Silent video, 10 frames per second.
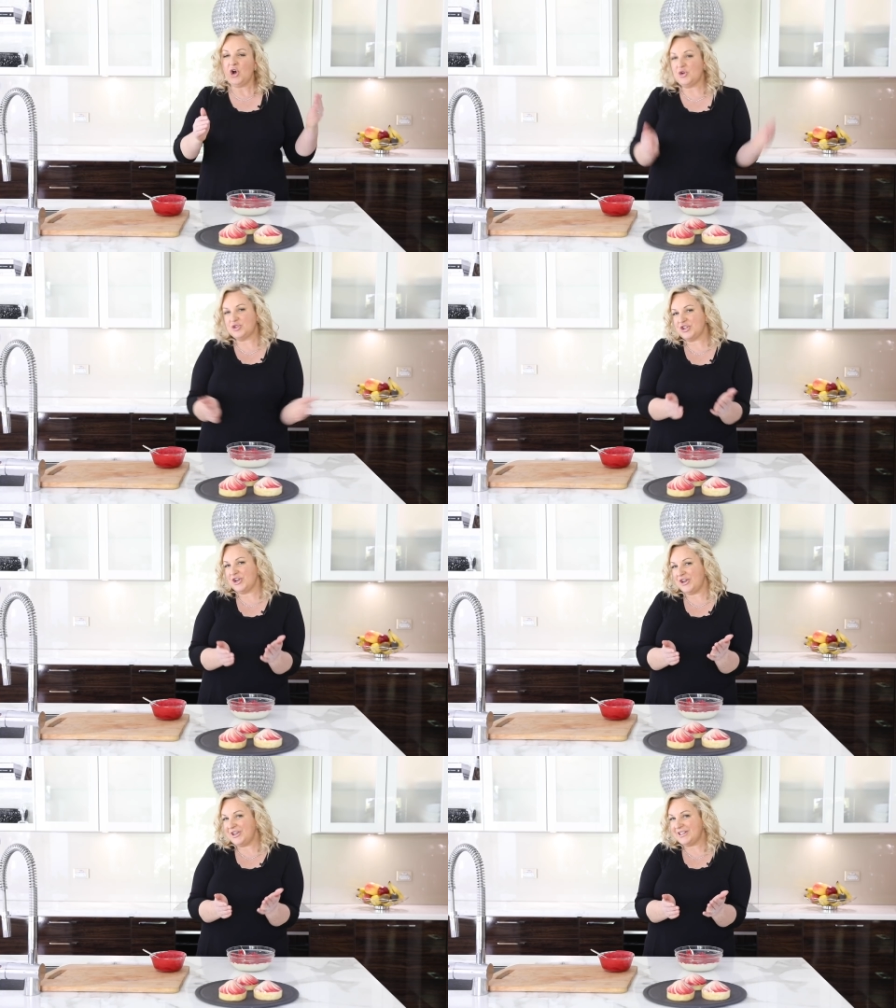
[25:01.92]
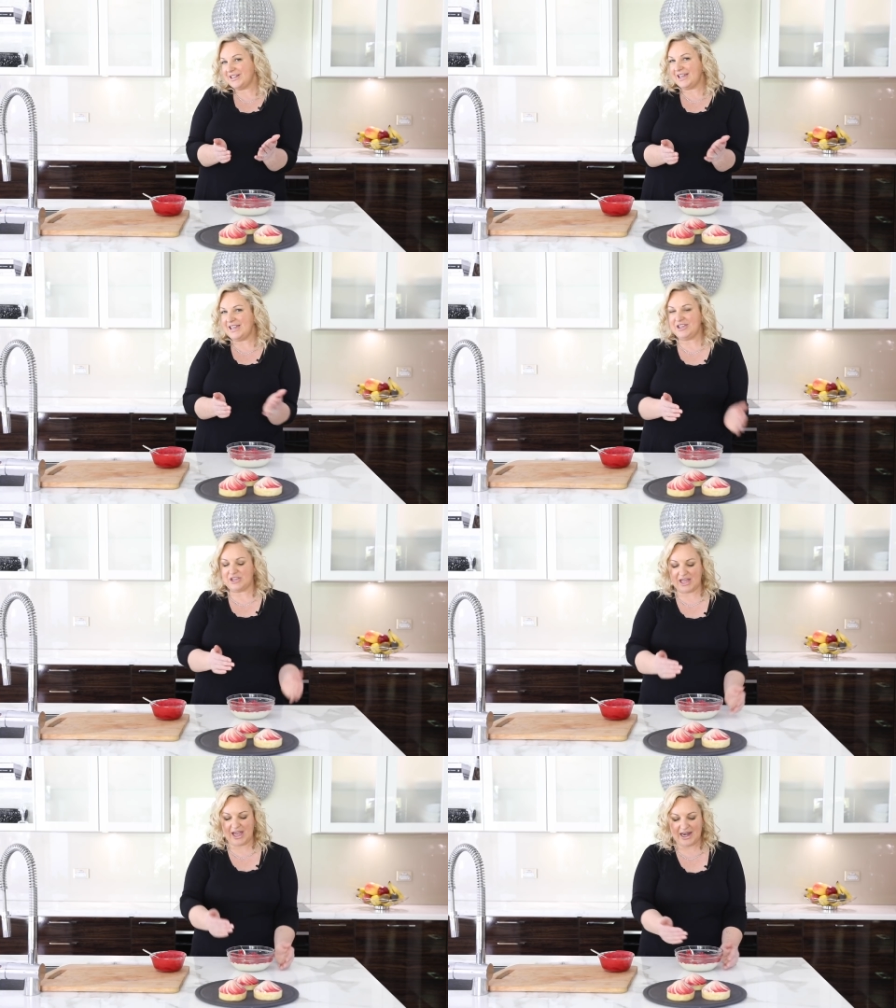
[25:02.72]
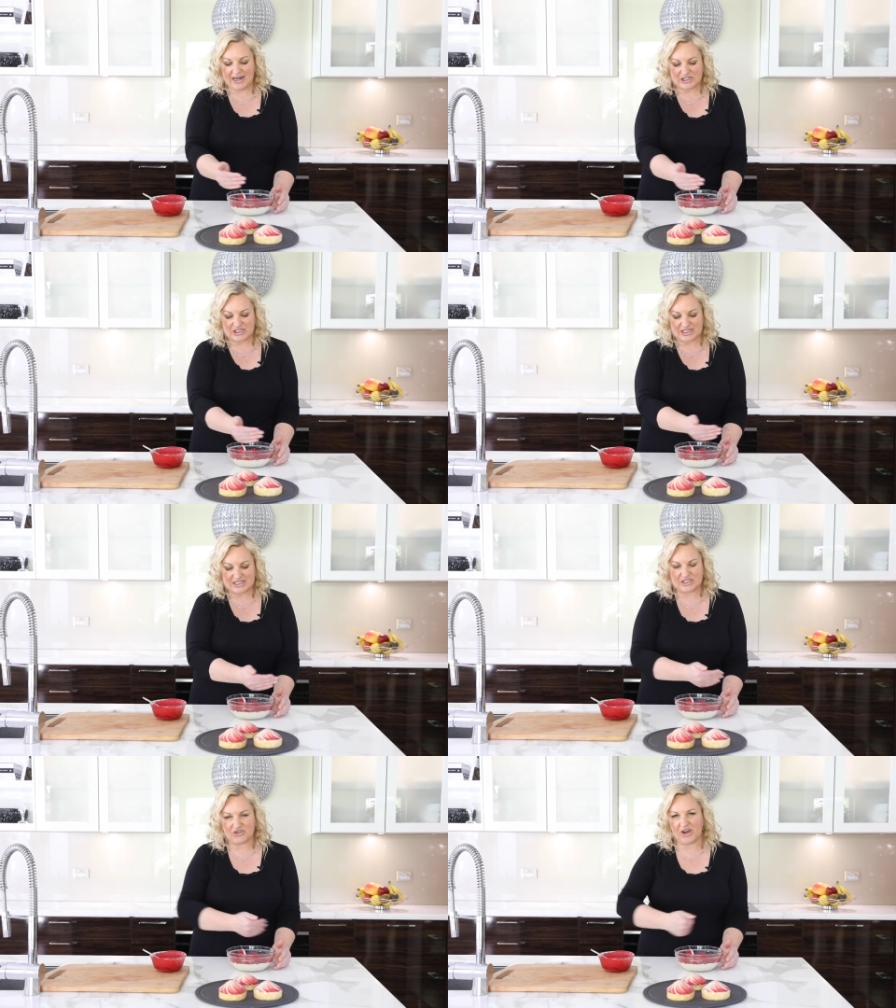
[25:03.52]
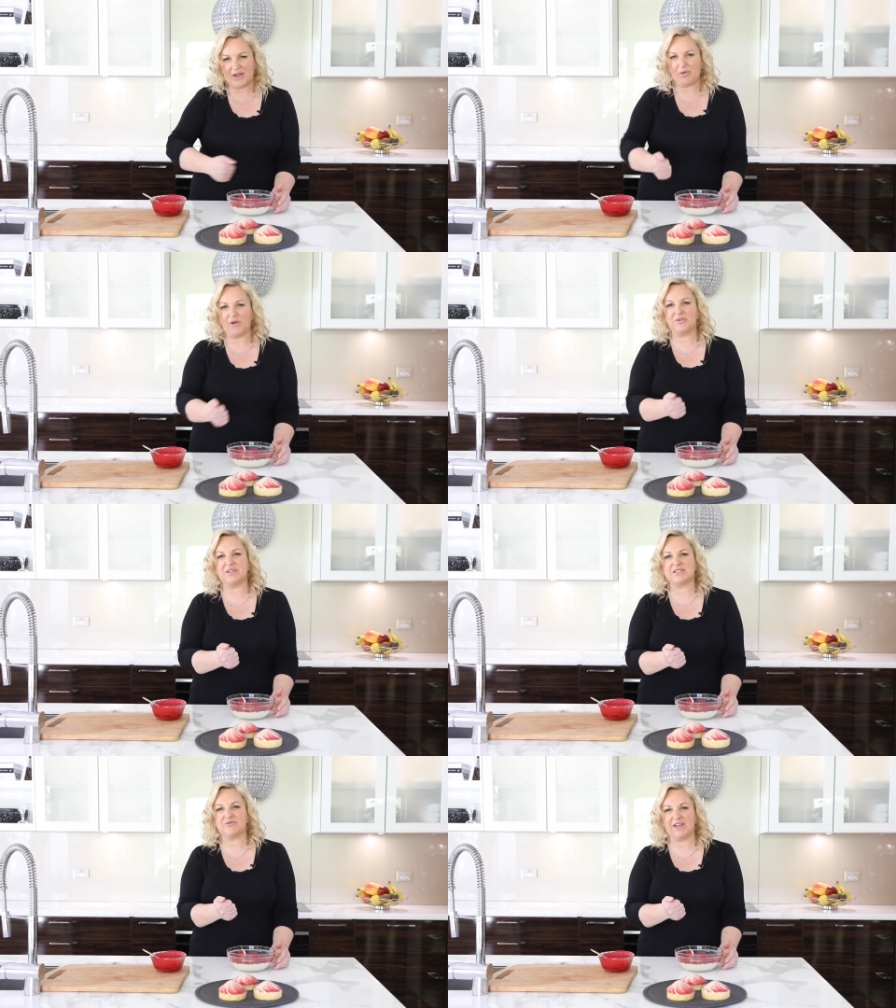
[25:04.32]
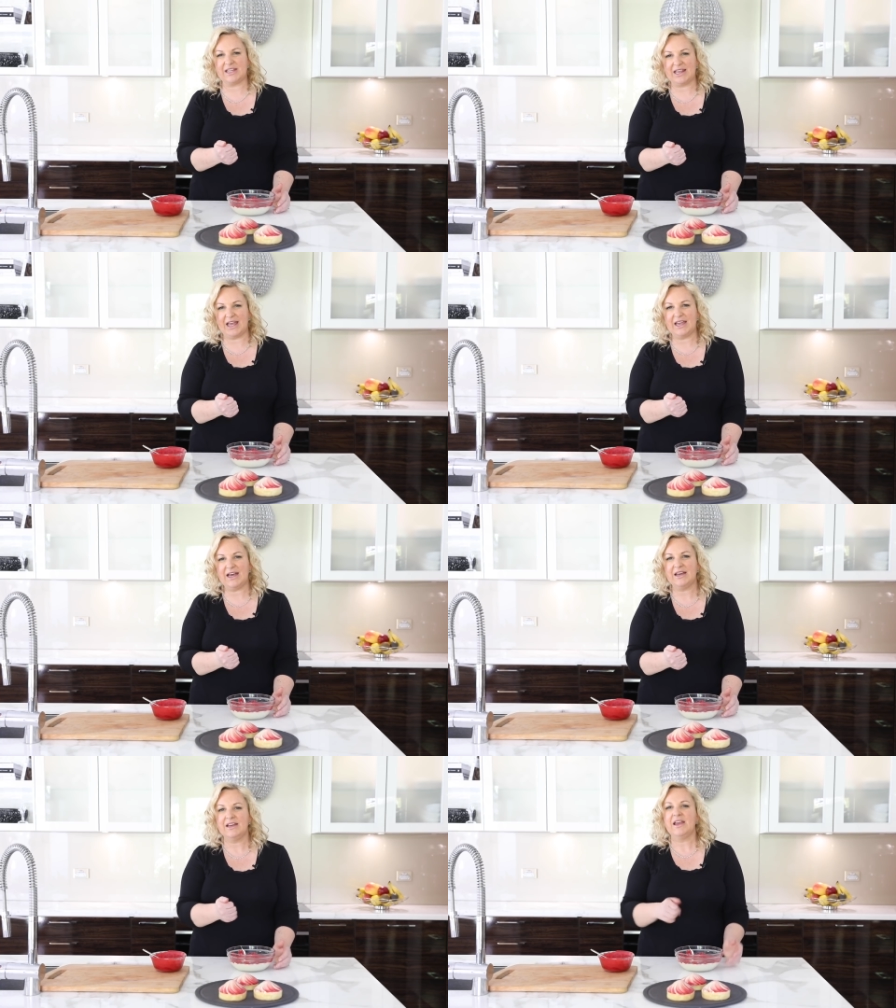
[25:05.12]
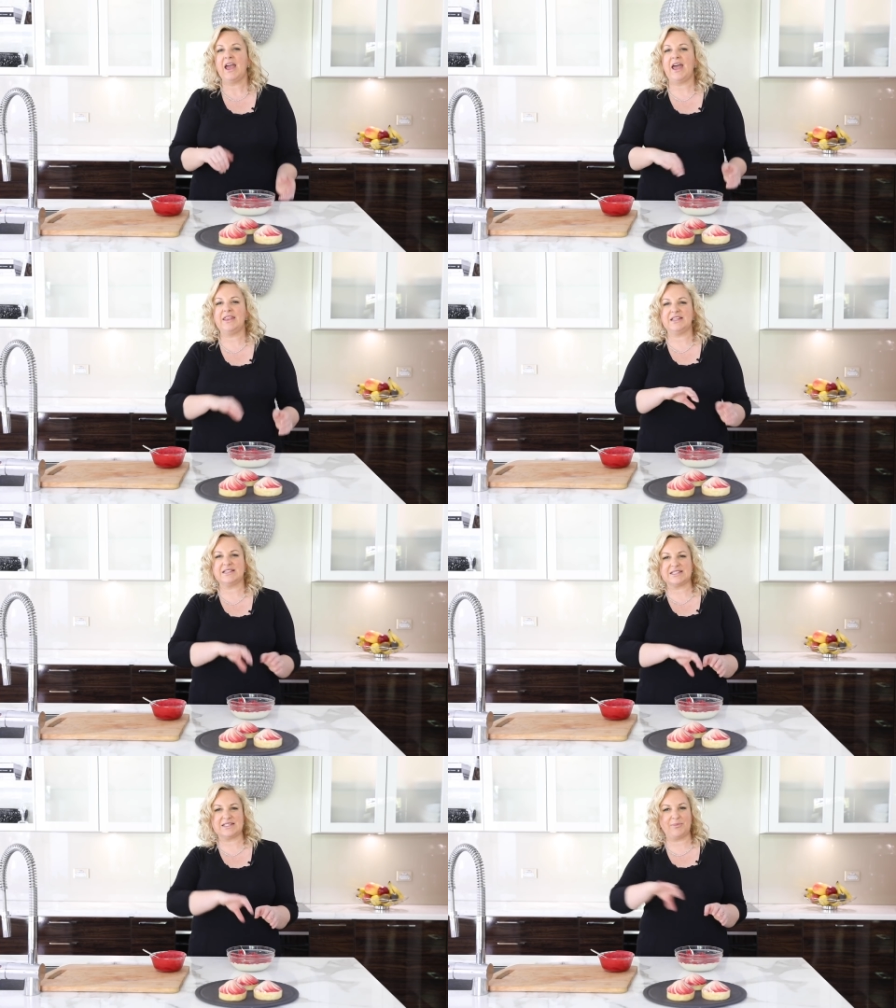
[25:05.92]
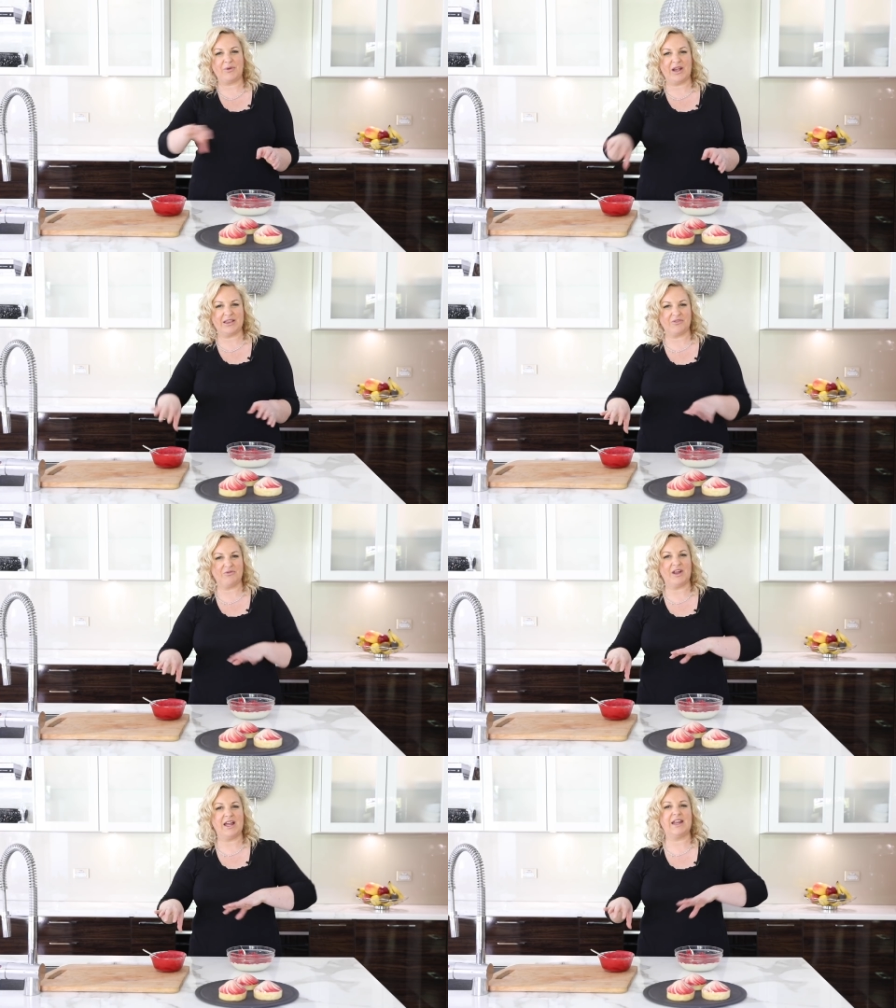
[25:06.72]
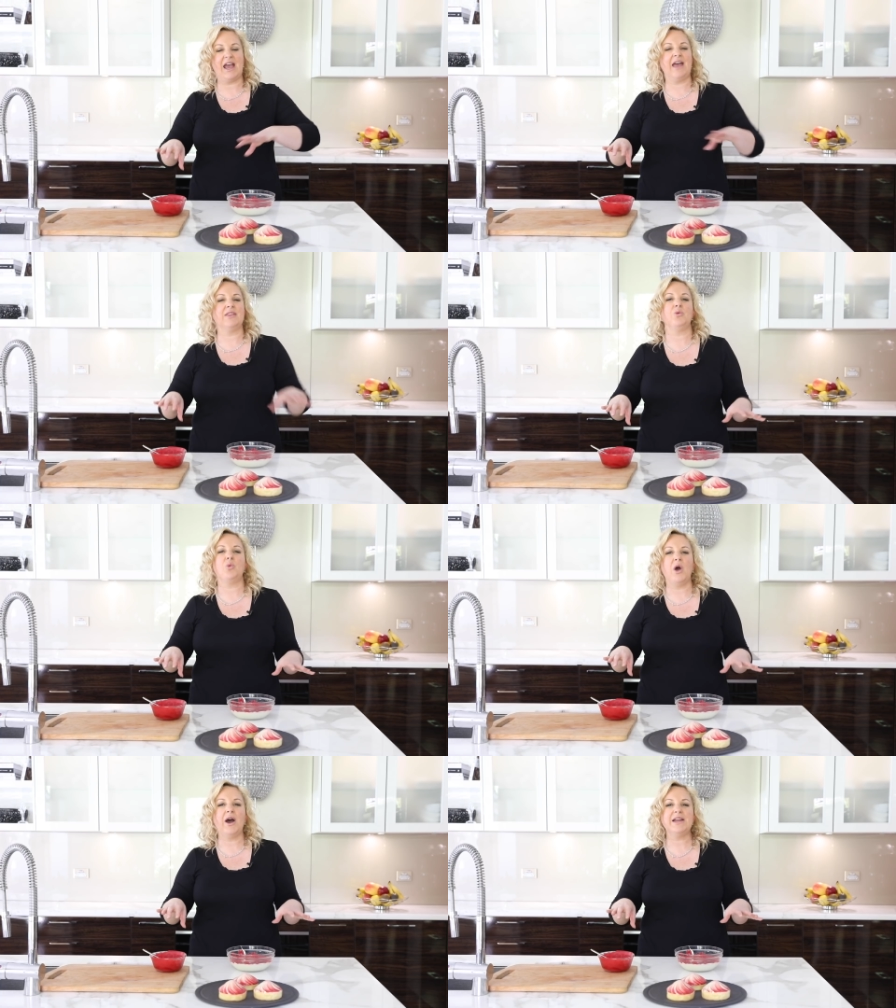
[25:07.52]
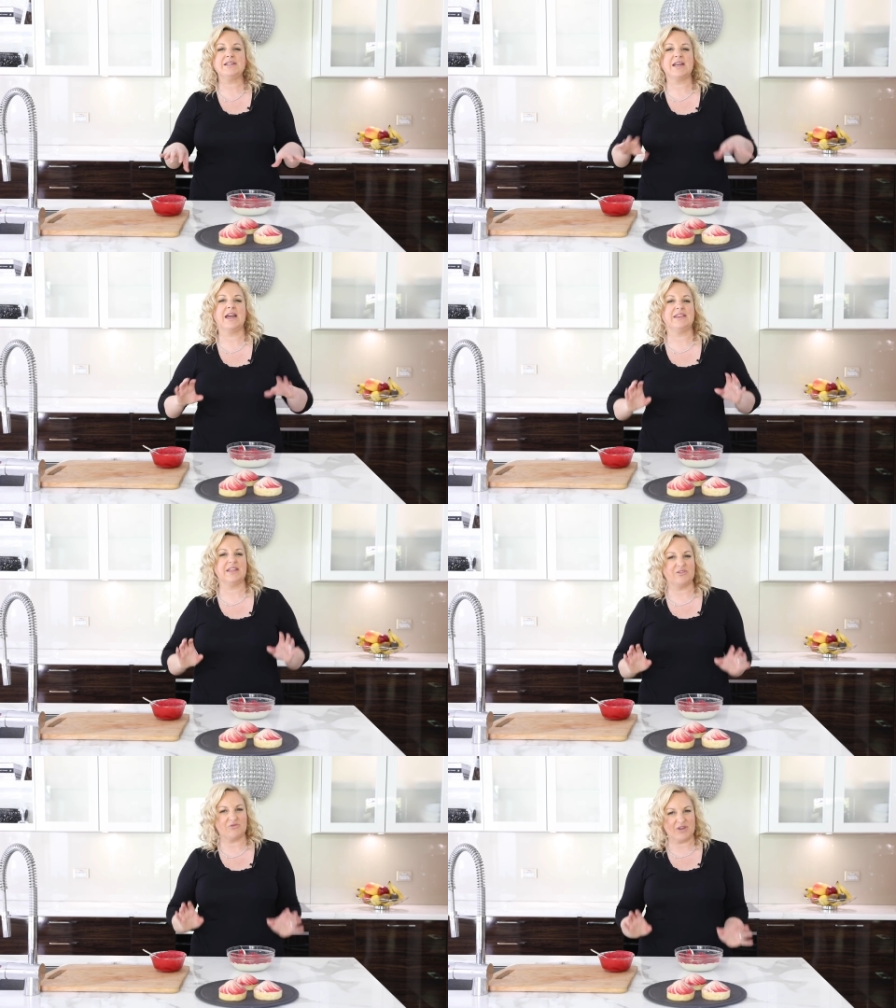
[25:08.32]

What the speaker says: Alternately, you can actually scrape off this red layer and then separate the red and the white and then